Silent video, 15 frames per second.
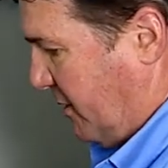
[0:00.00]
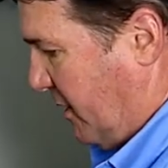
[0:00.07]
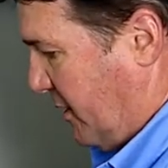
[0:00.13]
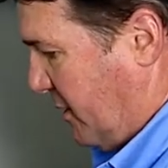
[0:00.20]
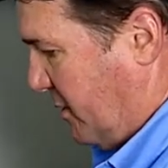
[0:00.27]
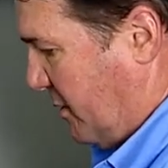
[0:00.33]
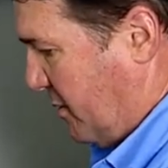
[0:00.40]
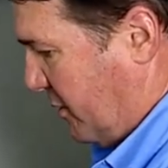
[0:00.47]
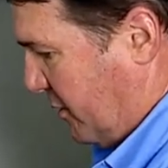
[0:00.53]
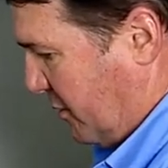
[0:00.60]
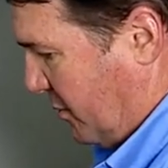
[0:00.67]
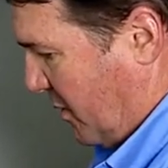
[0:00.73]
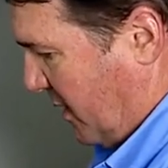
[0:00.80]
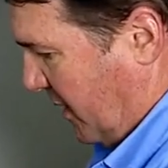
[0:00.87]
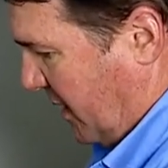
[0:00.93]
all you do is
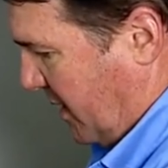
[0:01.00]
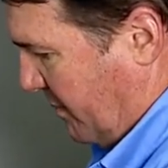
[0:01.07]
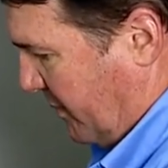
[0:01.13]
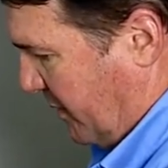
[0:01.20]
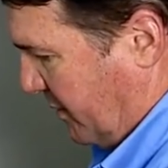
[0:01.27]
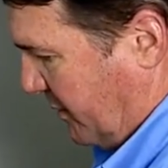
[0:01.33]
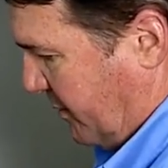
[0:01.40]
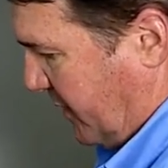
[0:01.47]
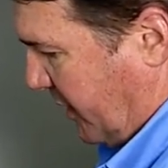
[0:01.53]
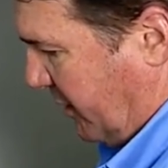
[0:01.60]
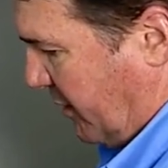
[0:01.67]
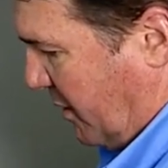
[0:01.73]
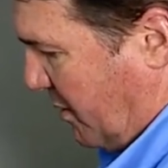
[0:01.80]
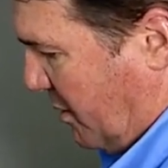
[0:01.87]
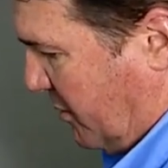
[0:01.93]
just walk up, you'll stick
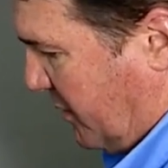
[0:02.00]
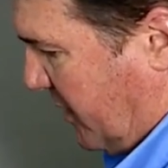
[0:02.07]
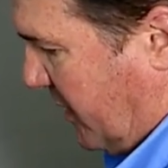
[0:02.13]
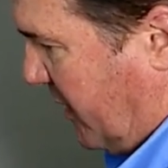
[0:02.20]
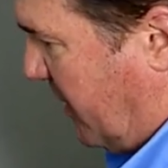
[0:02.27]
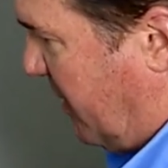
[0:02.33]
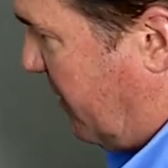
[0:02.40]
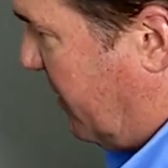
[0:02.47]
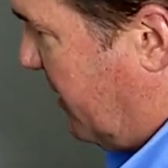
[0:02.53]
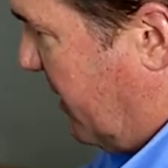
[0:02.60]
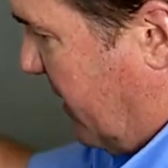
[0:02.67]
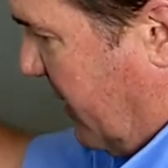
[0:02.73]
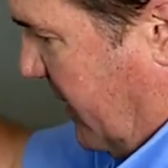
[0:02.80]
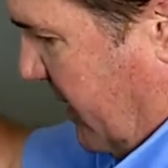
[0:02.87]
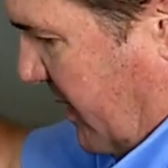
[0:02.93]
the hose in here,
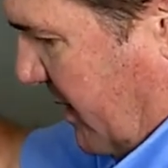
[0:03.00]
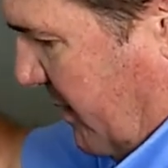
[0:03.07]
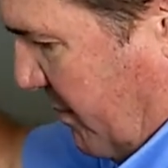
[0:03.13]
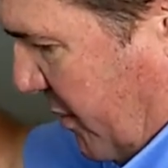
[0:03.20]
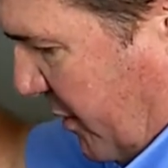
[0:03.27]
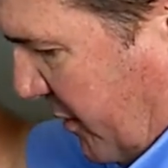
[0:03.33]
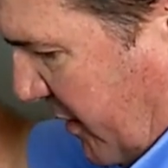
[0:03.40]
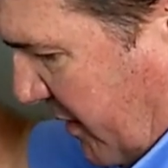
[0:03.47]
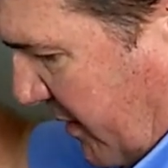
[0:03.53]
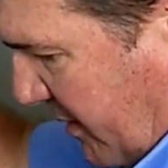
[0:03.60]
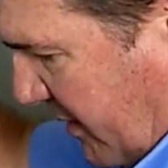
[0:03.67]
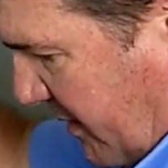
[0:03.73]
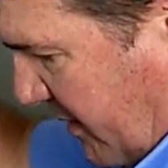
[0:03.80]
push it,